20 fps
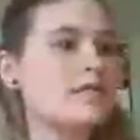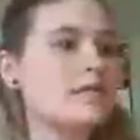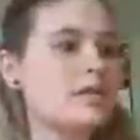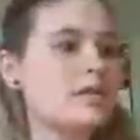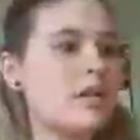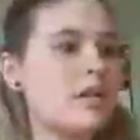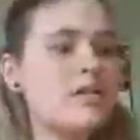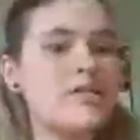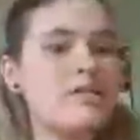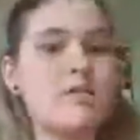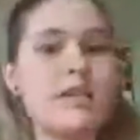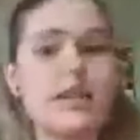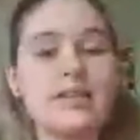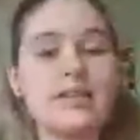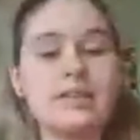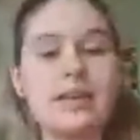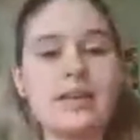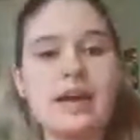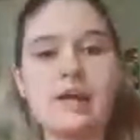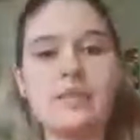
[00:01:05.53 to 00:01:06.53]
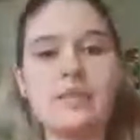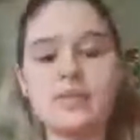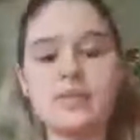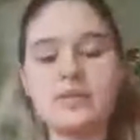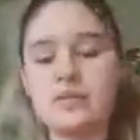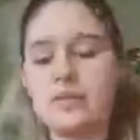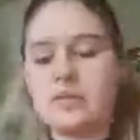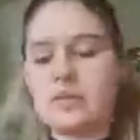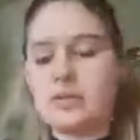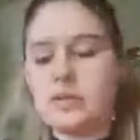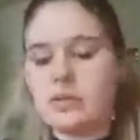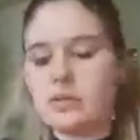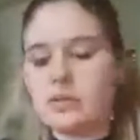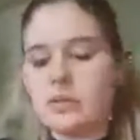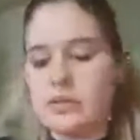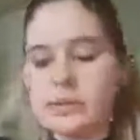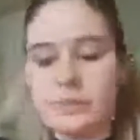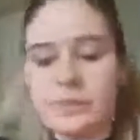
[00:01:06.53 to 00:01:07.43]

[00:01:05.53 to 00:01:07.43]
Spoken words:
and all of that is absolutely true.